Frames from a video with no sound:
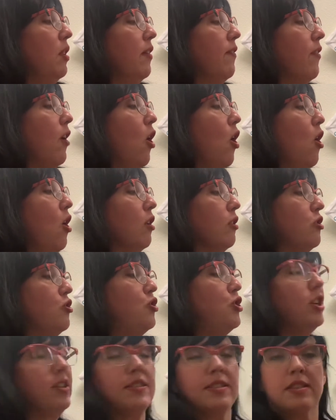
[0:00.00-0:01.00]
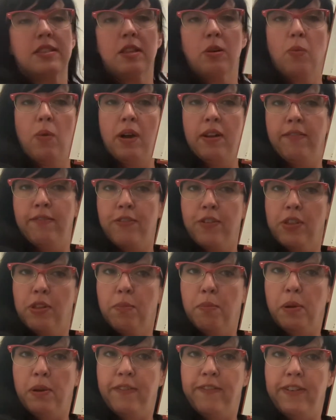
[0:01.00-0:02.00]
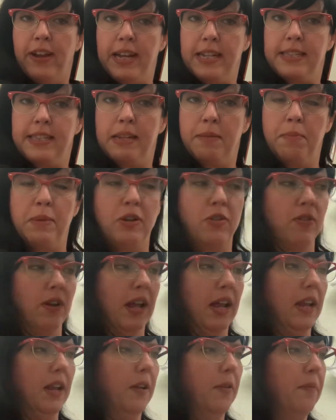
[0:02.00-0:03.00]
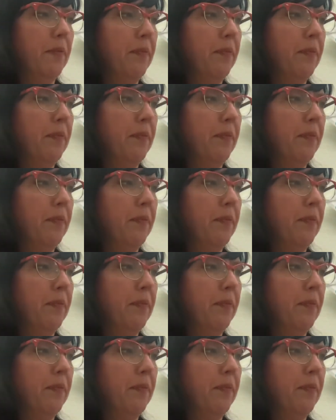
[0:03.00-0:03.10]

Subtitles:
of all, just the one for the bullfights in Madrid.